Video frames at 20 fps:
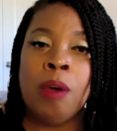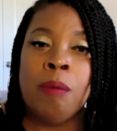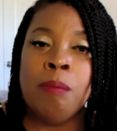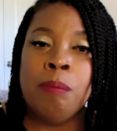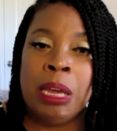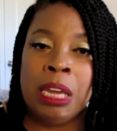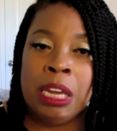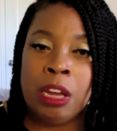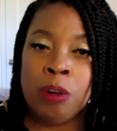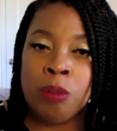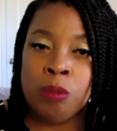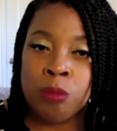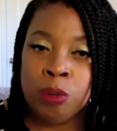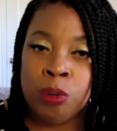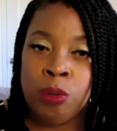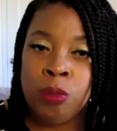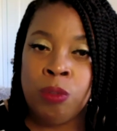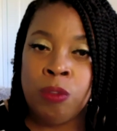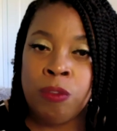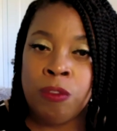Make a
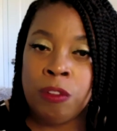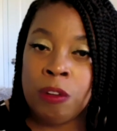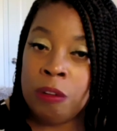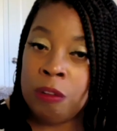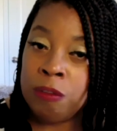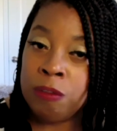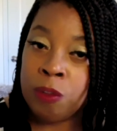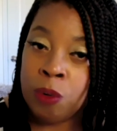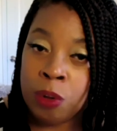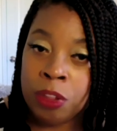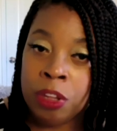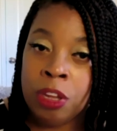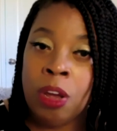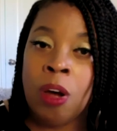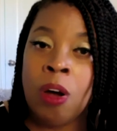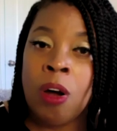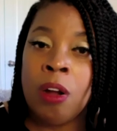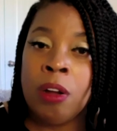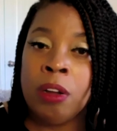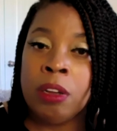roof for the
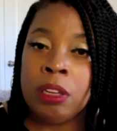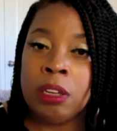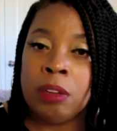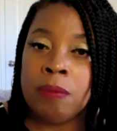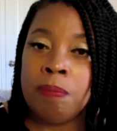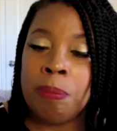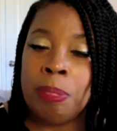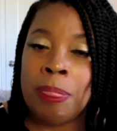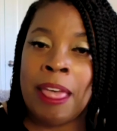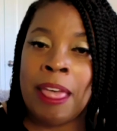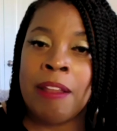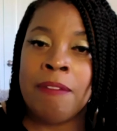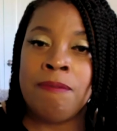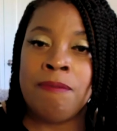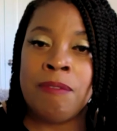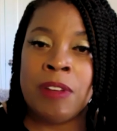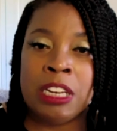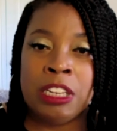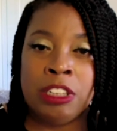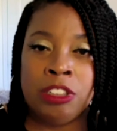ark and
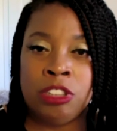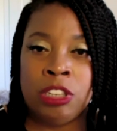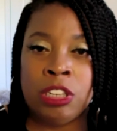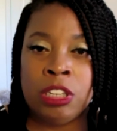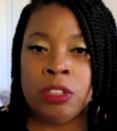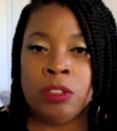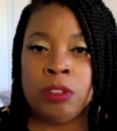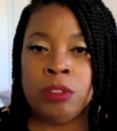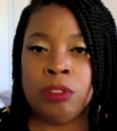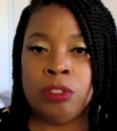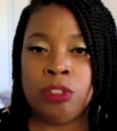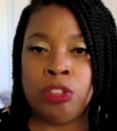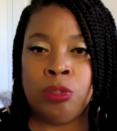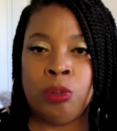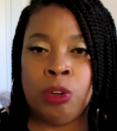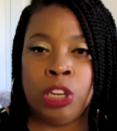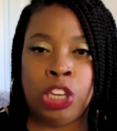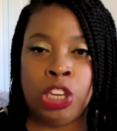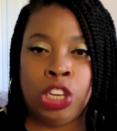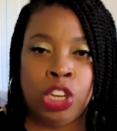finish it
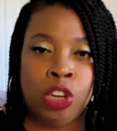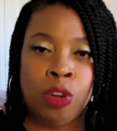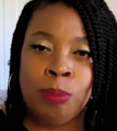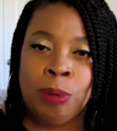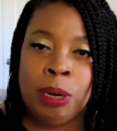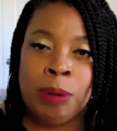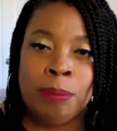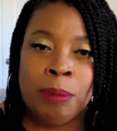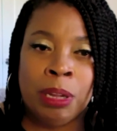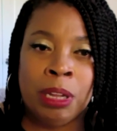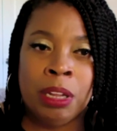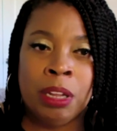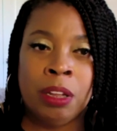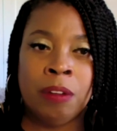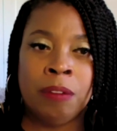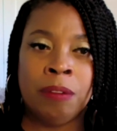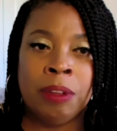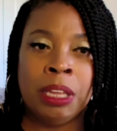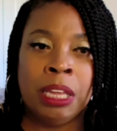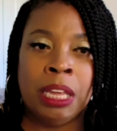to a cubit
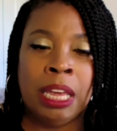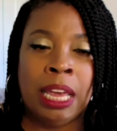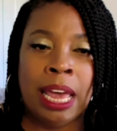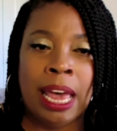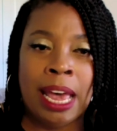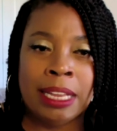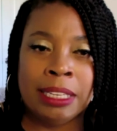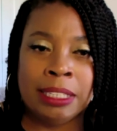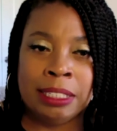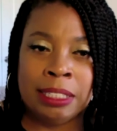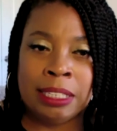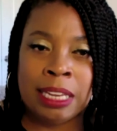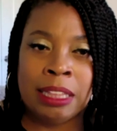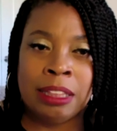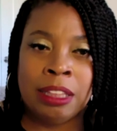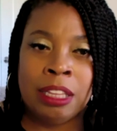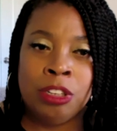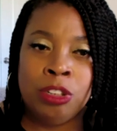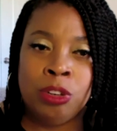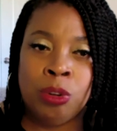above, and
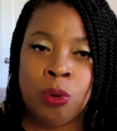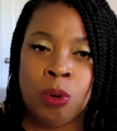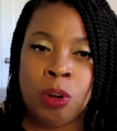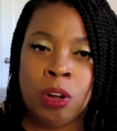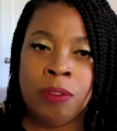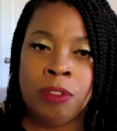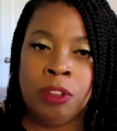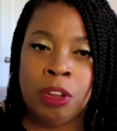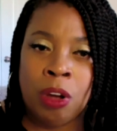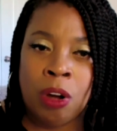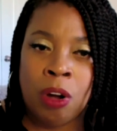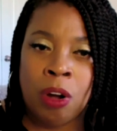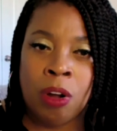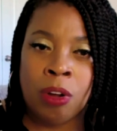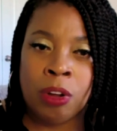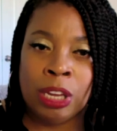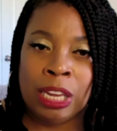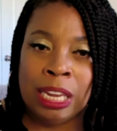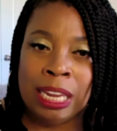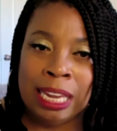set the door of the
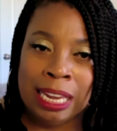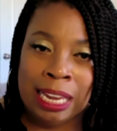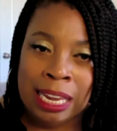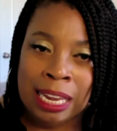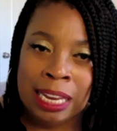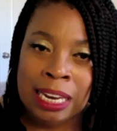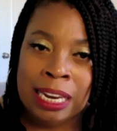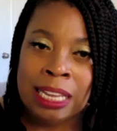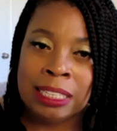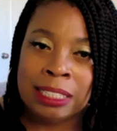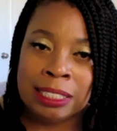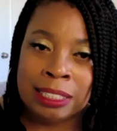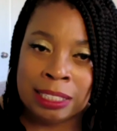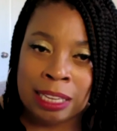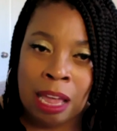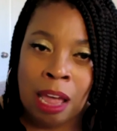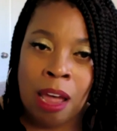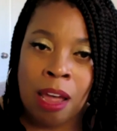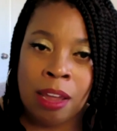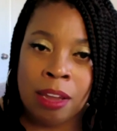ark in its
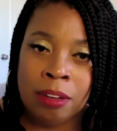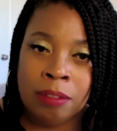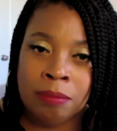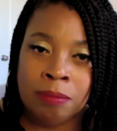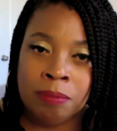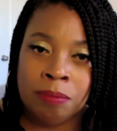side.